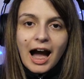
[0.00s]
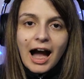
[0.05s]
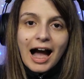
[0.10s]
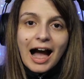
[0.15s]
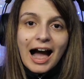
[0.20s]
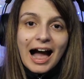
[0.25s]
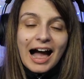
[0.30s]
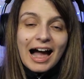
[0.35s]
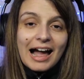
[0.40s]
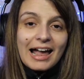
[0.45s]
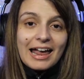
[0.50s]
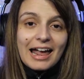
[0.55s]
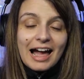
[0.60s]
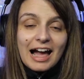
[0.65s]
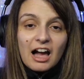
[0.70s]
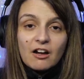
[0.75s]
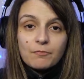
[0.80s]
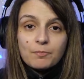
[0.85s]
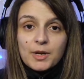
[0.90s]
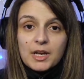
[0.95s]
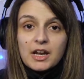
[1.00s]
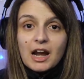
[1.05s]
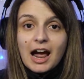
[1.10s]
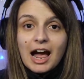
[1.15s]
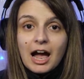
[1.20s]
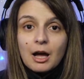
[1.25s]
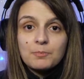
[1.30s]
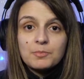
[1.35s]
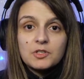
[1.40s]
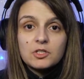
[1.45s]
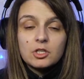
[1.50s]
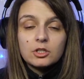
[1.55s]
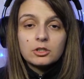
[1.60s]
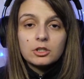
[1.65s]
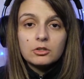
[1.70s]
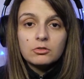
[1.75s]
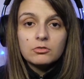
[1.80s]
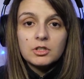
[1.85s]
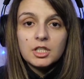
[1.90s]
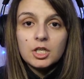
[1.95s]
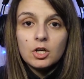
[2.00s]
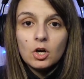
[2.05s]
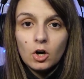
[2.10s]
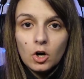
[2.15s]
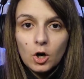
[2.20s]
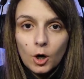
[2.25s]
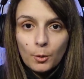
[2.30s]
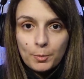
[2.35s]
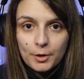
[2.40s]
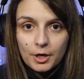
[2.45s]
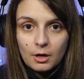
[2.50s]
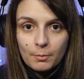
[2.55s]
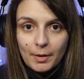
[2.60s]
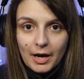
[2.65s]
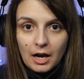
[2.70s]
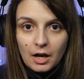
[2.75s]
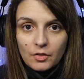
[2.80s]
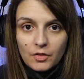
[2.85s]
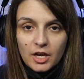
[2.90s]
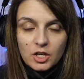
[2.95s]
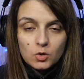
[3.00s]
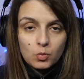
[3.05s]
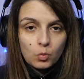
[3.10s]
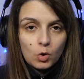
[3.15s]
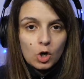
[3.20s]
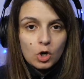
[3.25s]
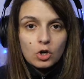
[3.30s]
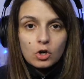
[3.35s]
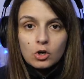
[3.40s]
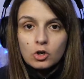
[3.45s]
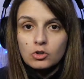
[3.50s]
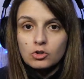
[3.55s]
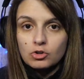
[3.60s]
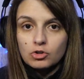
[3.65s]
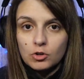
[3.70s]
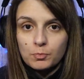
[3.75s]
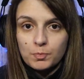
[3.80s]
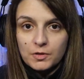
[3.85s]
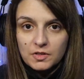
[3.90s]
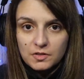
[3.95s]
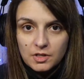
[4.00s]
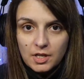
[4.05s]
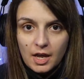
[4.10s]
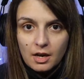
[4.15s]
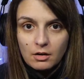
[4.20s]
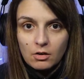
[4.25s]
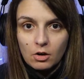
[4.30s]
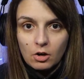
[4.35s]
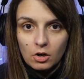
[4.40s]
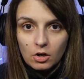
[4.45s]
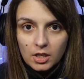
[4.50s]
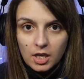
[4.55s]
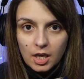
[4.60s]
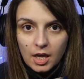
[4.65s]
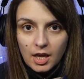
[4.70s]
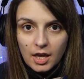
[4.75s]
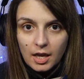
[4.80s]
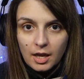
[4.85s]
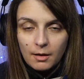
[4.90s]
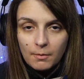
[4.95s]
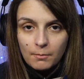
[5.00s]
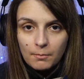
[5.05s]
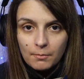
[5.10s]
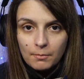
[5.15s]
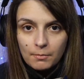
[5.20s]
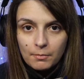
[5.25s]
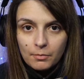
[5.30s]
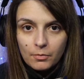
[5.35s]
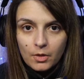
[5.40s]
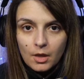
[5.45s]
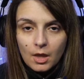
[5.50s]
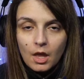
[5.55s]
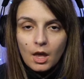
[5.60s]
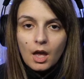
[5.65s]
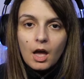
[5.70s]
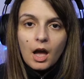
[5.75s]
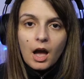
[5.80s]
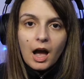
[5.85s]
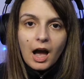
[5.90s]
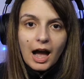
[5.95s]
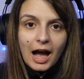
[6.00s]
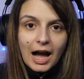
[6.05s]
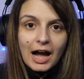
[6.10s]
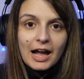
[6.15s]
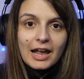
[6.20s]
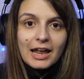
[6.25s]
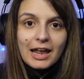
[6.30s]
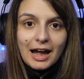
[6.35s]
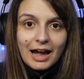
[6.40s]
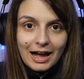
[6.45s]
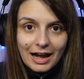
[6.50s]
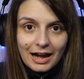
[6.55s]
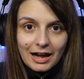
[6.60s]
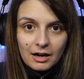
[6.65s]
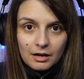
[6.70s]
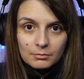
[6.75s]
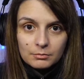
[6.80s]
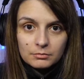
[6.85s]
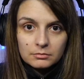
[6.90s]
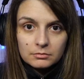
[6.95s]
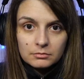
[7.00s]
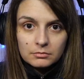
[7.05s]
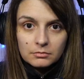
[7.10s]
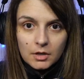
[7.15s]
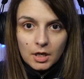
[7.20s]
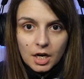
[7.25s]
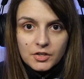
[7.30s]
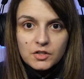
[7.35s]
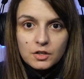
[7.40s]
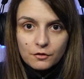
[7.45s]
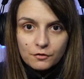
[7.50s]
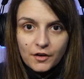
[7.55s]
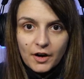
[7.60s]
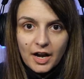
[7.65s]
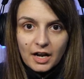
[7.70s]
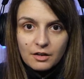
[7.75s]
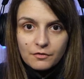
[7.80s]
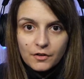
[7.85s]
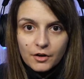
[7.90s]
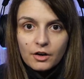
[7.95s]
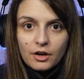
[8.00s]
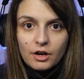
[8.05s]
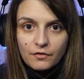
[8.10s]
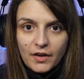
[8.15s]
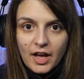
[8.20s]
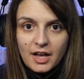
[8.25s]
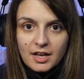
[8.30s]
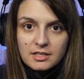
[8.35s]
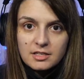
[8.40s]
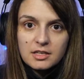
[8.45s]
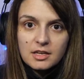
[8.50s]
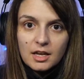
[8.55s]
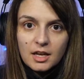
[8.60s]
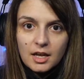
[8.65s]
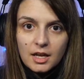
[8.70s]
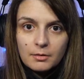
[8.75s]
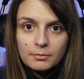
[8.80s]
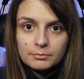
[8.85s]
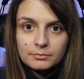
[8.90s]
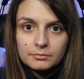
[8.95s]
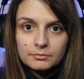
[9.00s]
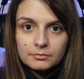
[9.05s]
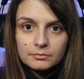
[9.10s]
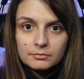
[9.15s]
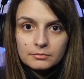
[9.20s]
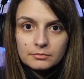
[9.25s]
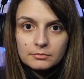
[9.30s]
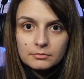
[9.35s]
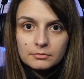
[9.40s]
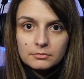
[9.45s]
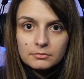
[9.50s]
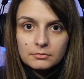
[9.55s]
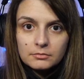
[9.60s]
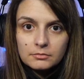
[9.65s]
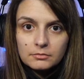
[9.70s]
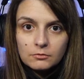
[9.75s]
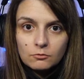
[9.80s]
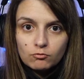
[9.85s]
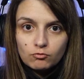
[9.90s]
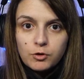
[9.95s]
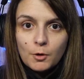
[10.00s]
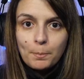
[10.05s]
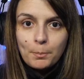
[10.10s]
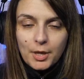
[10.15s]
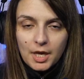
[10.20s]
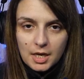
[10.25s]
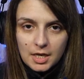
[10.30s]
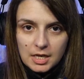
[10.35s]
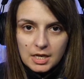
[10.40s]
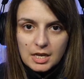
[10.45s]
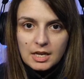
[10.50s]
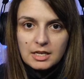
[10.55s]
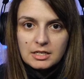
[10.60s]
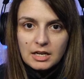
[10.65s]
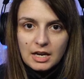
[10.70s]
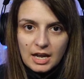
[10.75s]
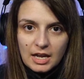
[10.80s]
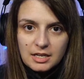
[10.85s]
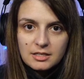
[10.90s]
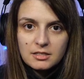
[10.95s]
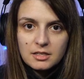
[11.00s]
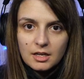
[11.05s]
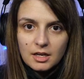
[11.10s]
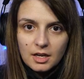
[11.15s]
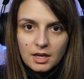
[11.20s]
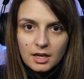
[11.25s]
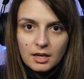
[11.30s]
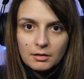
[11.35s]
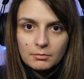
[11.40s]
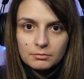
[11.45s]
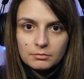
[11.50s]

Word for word: I have been absolutely open about this, 100%, okay? I am a survivor of SA. Repeated SA.